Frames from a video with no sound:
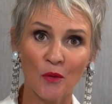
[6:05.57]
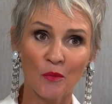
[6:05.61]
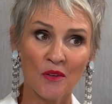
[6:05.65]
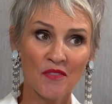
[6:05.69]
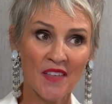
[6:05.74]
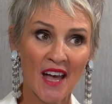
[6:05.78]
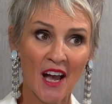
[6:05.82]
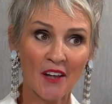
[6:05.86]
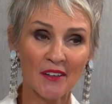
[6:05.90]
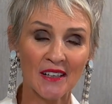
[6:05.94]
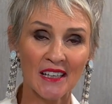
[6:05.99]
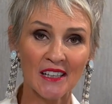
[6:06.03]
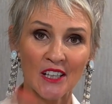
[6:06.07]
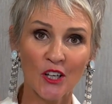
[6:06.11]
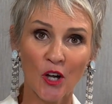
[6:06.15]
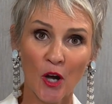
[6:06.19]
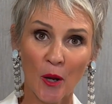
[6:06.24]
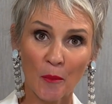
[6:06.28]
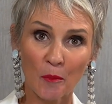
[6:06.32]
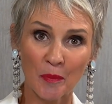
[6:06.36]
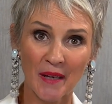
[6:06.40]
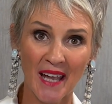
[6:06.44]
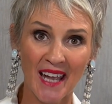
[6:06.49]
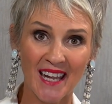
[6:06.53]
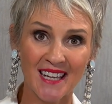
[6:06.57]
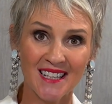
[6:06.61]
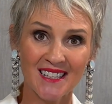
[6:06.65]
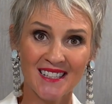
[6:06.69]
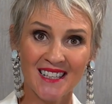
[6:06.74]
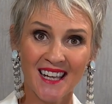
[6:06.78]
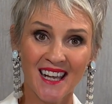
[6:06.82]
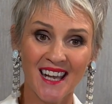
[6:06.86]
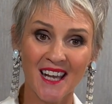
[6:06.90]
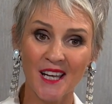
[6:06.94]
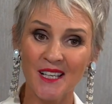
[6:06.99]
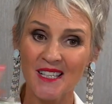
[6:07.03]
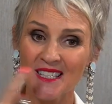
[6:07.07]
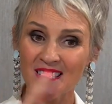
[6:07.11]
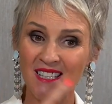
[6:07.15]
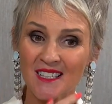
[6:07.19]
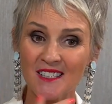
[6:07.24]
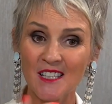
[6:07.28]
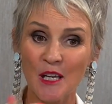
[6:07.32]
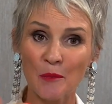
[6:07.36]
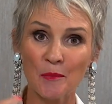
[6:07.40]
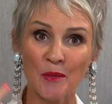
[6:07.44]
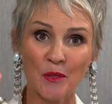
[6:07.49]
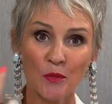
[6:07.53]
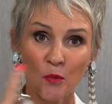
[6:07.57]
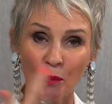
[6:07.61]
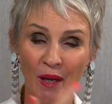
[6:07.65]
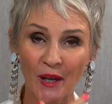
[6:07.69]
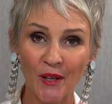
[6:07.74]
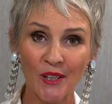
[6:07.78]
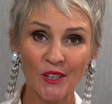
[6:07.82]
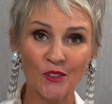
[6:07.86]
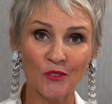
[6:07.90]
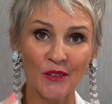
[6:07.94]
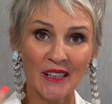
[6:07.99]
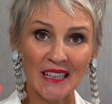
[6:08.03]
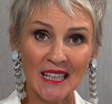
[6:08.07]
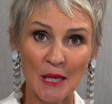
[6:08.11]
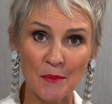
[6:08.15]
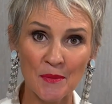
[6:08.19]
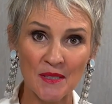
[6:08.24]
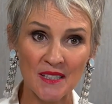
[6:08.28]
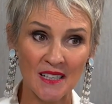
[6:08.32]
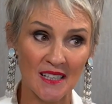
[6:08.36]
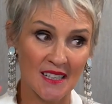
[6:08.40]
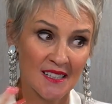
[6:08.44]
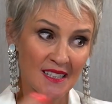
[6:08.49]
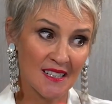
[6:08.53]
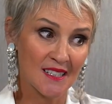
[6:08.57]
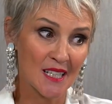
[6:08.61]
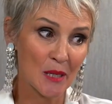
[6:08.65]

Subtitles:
without any complaints since I've been wearing red lipstick,